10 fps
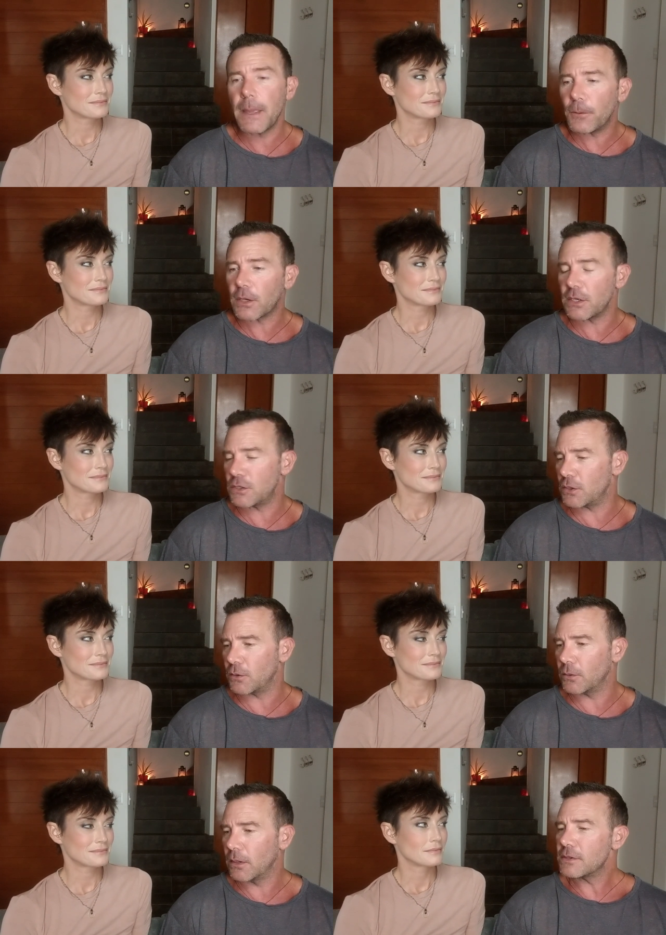Speaker 1: people can
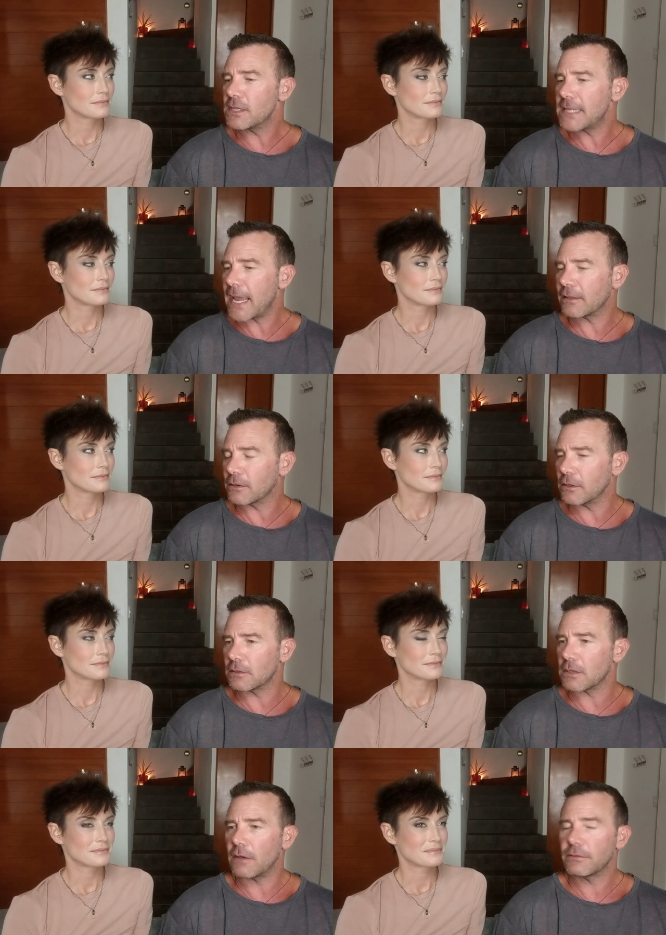do to take their
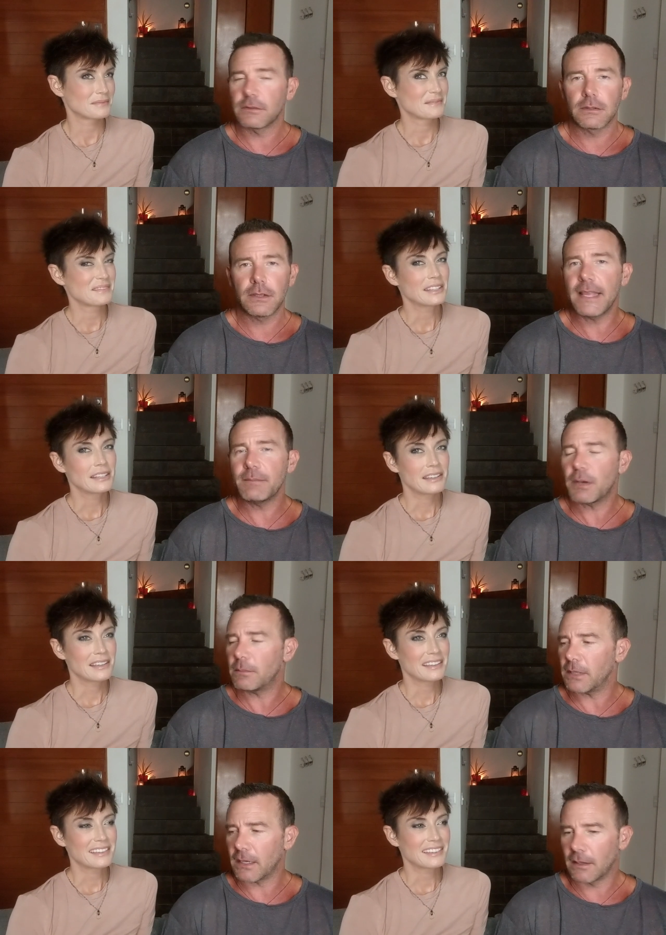clothes off in
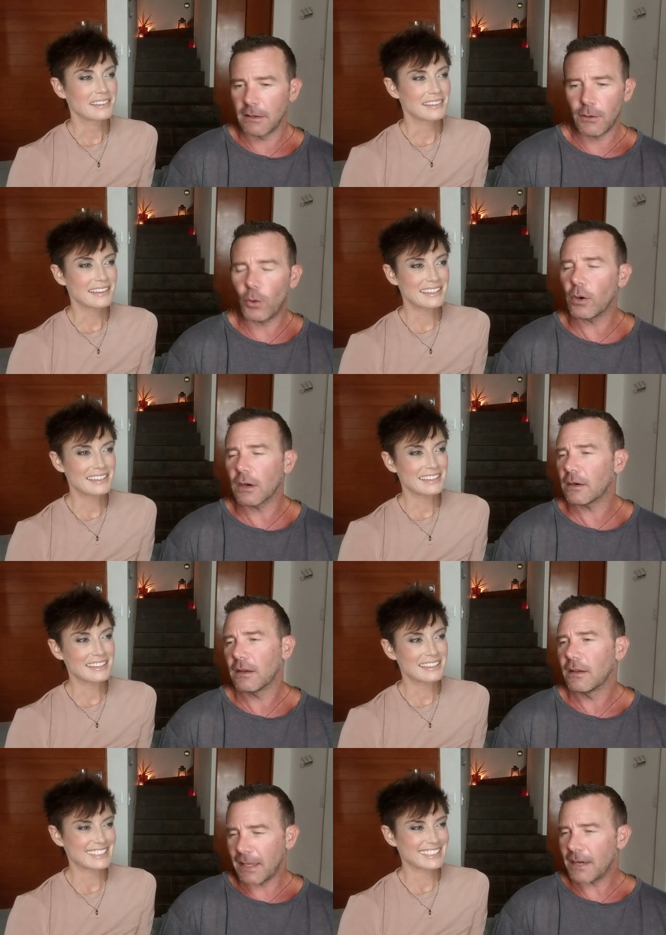public
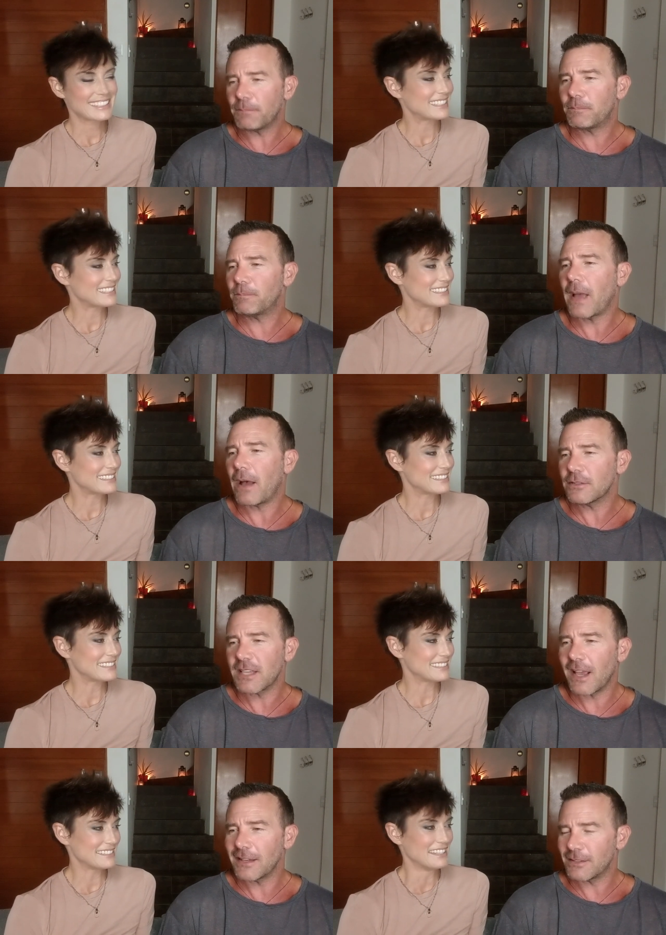or in an
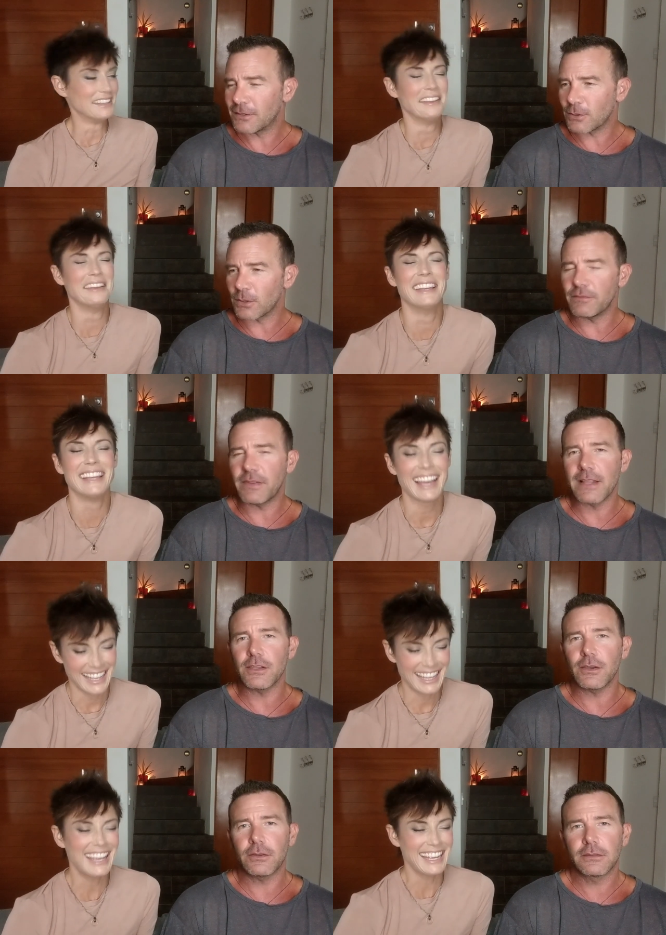outside sort of
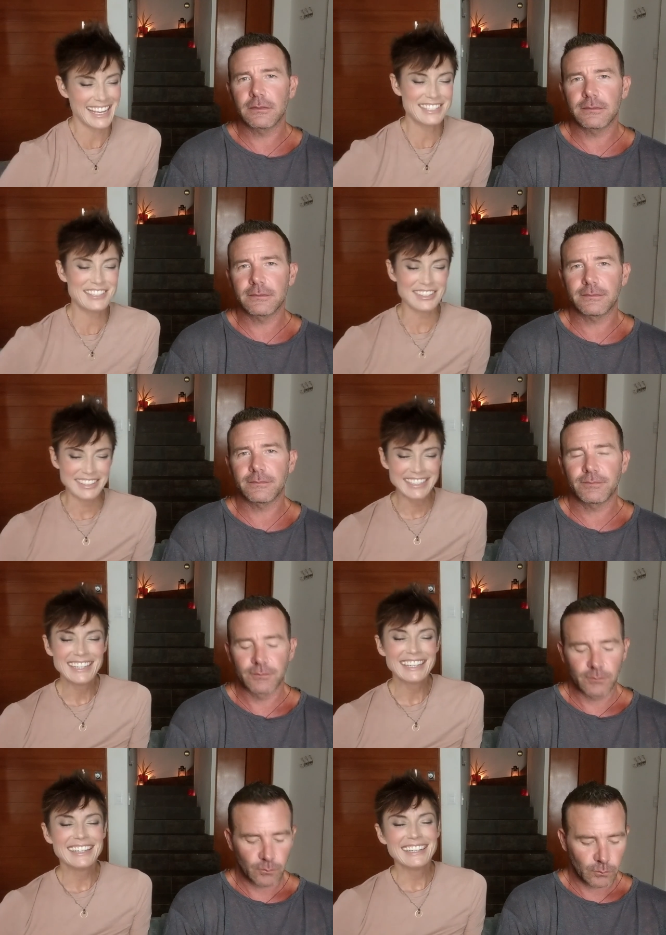venue.
Speaker 2: I got you
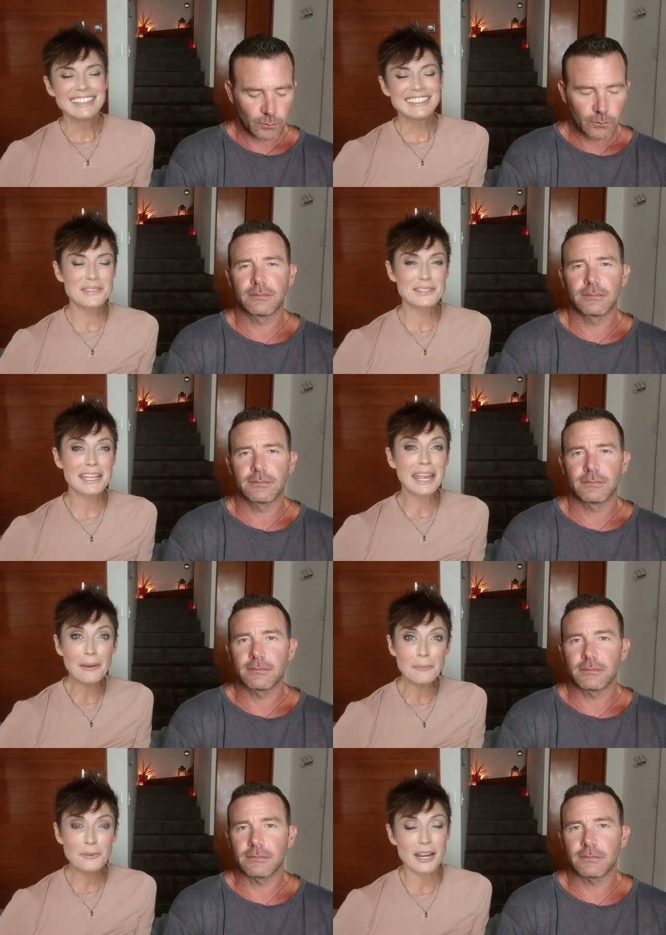there's
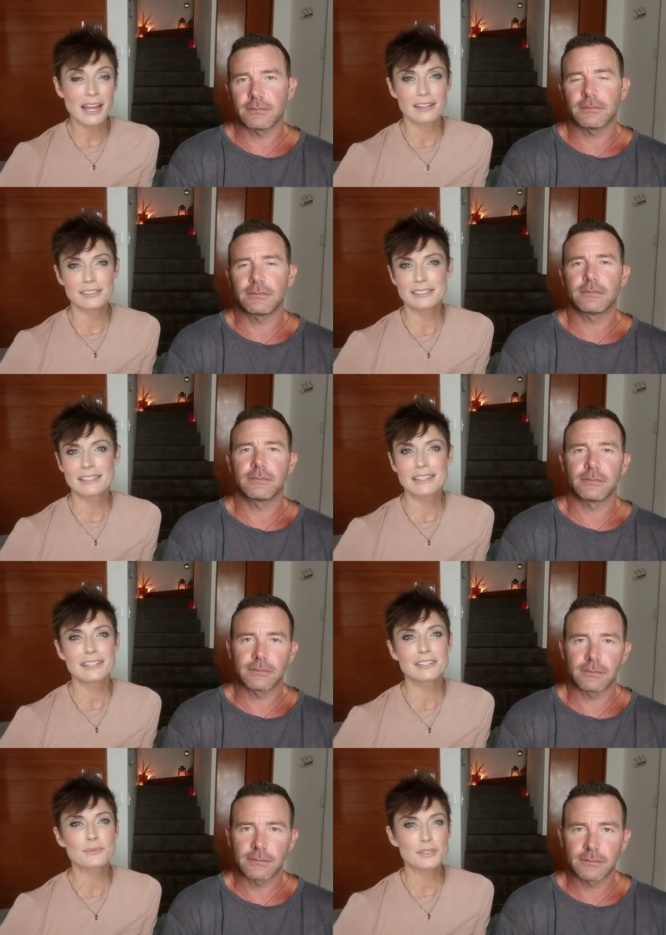campgrounds,
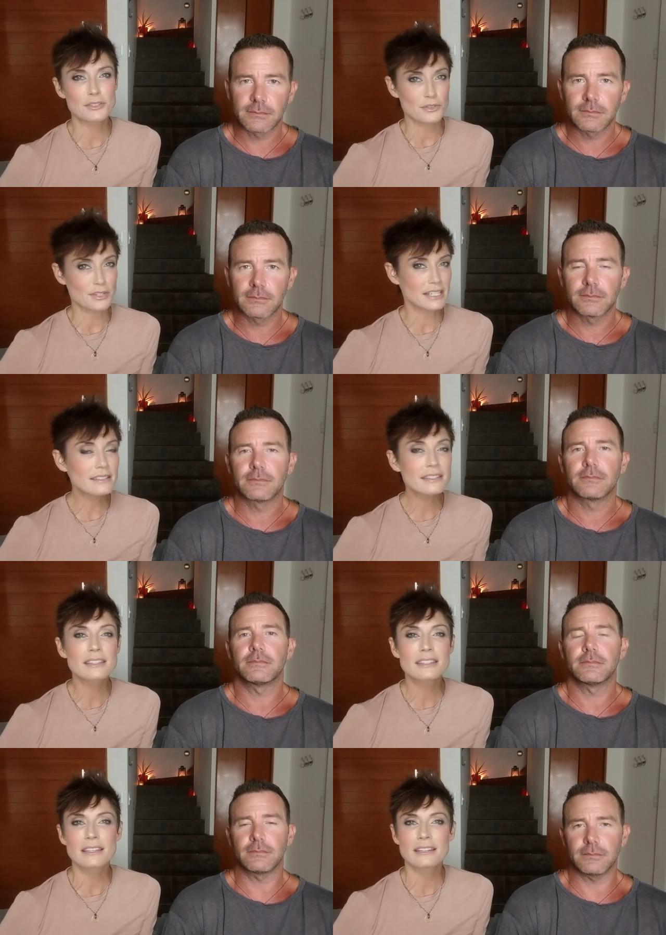there's
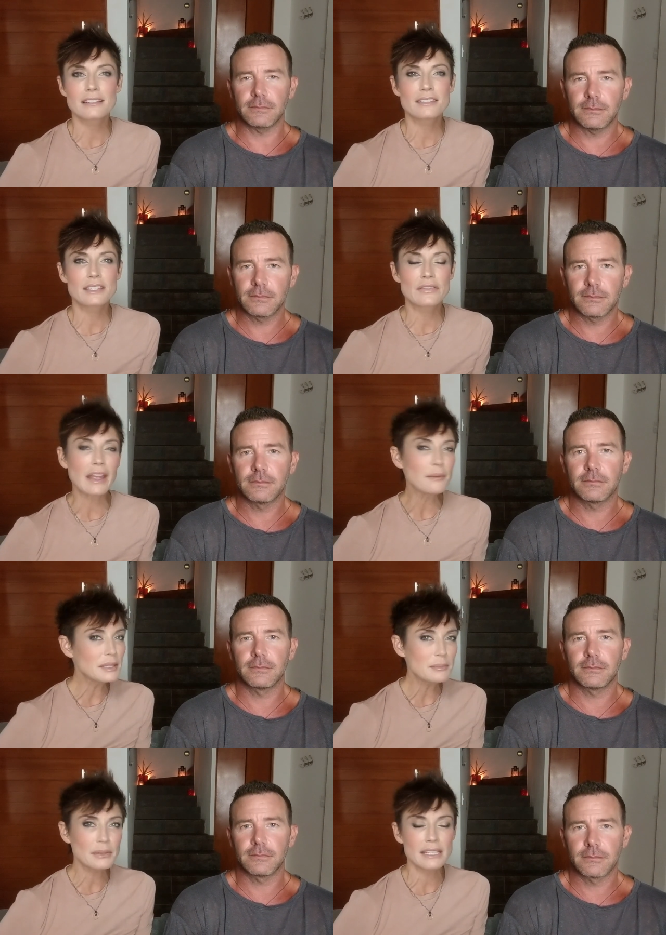resorts, mm-hmm. there's
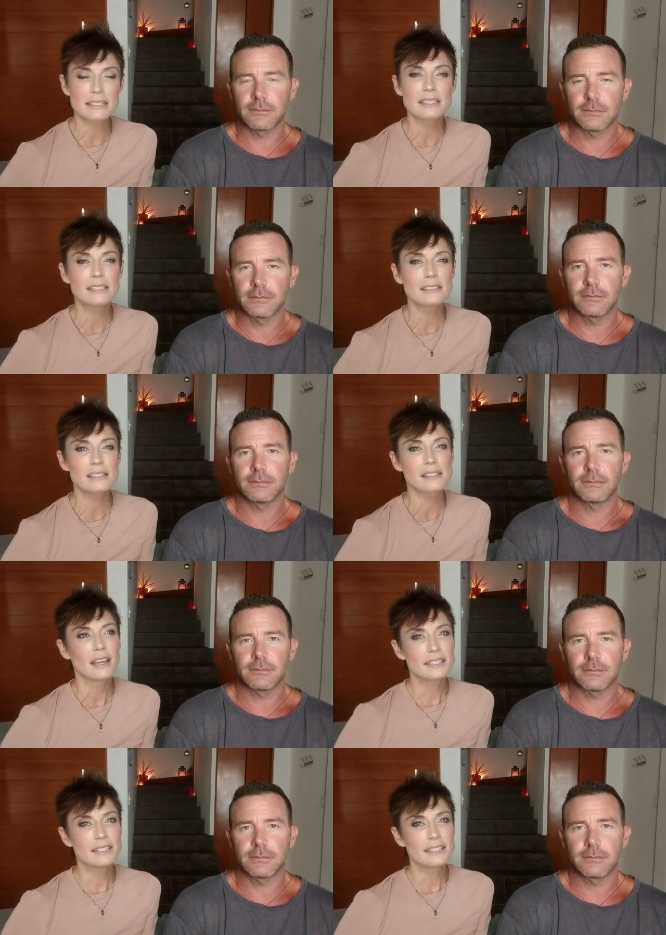family places,